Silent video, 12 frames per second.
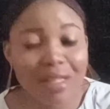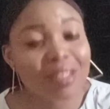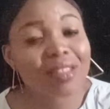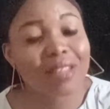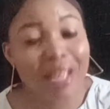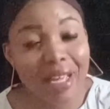
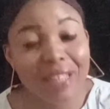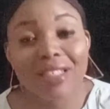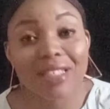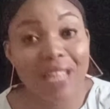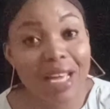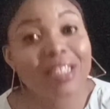
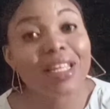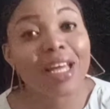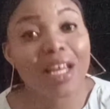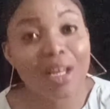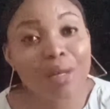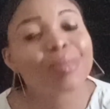exercise
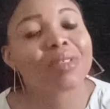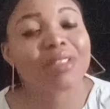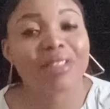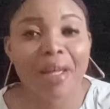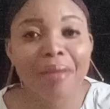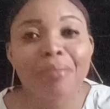helps
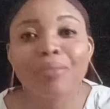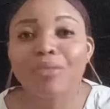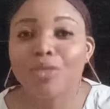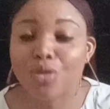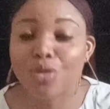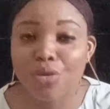them
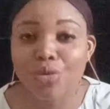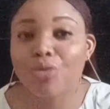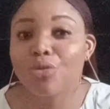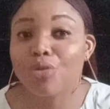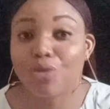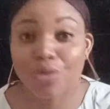to
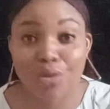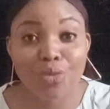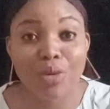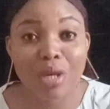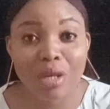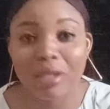do
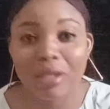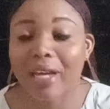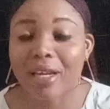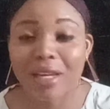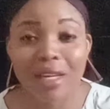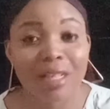well. Like,
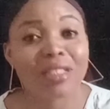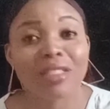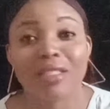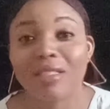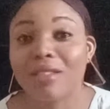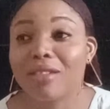
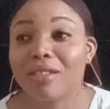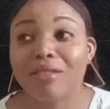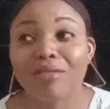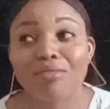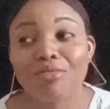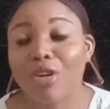it's
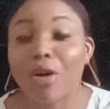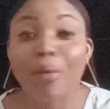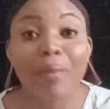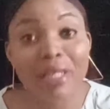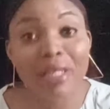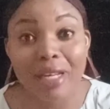
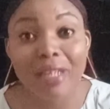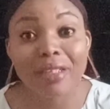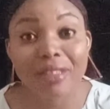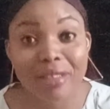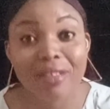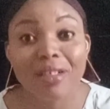recommended
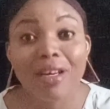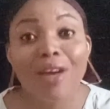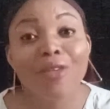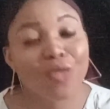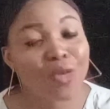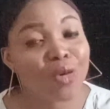
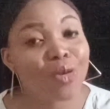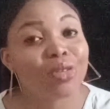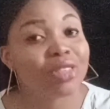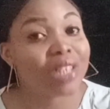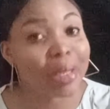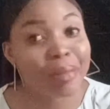for
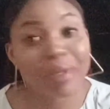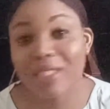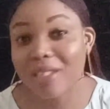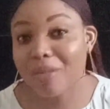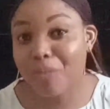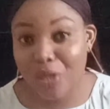diabetic
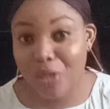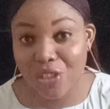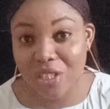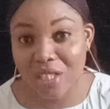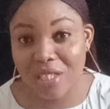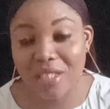
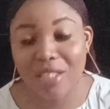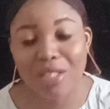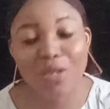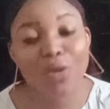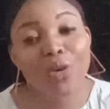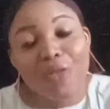patients. So
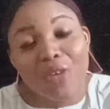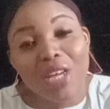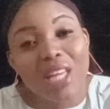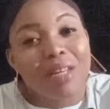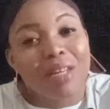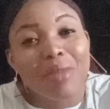if you get
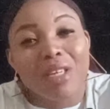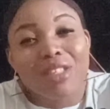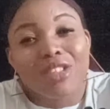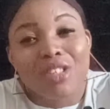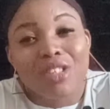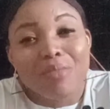them a
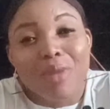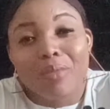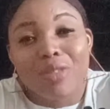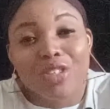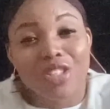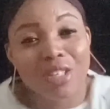gym
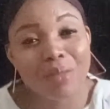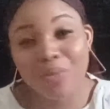membership,